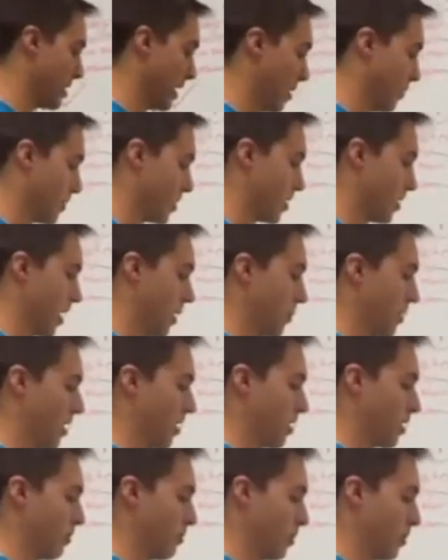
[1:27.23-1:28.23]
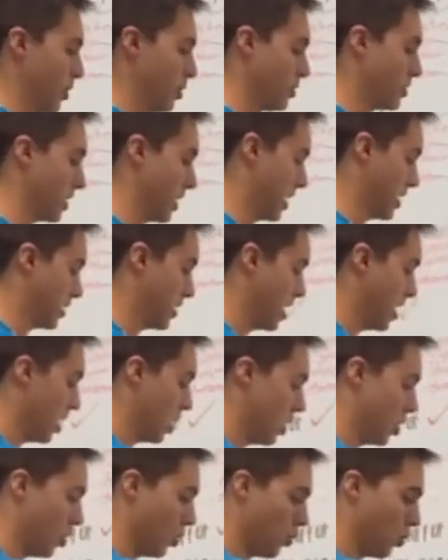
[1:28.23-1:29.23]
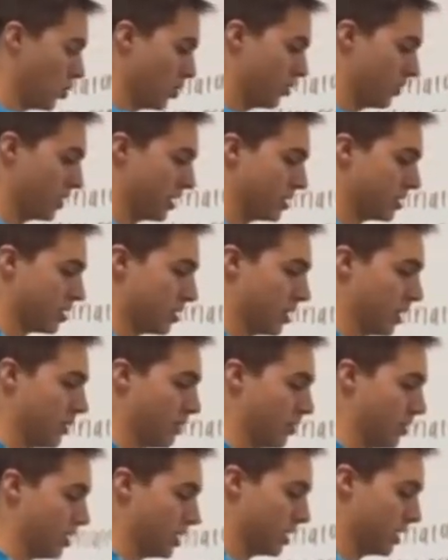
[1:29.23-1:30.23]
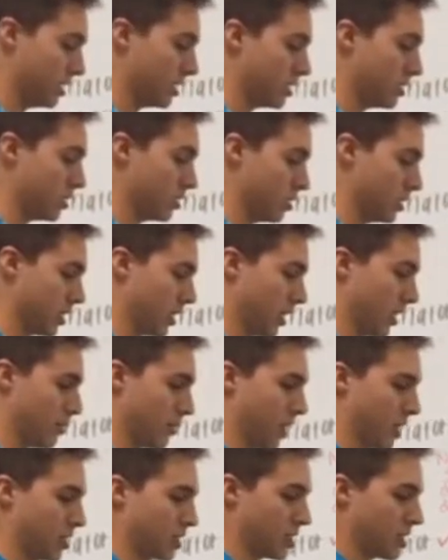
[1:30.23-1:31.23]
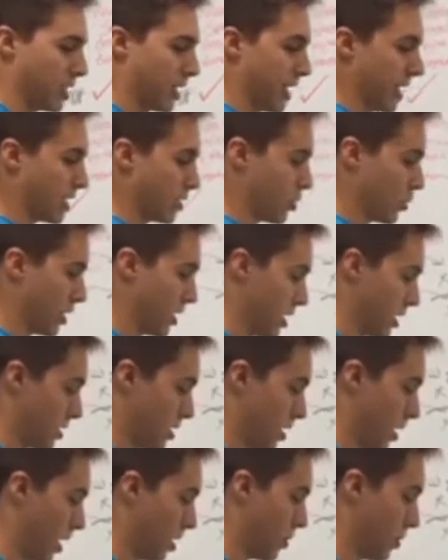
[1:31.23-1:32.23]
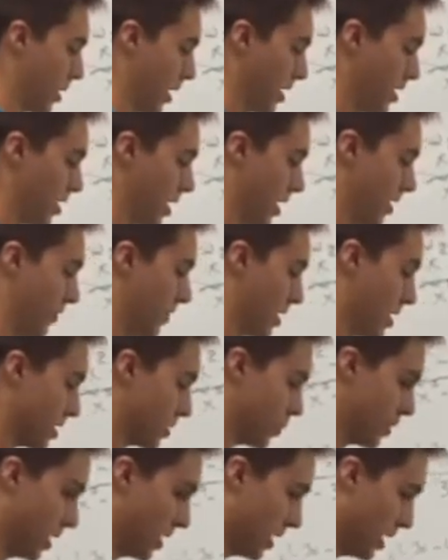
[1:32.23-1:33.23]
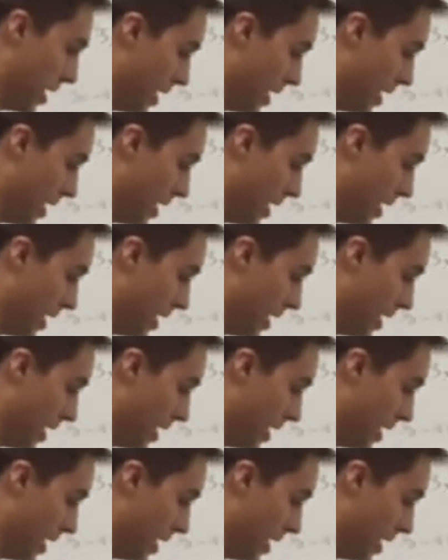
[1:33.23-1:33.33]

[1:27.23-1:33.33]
times the denominator on both sides, this denominator is going to cancel with this denominator, leaving us with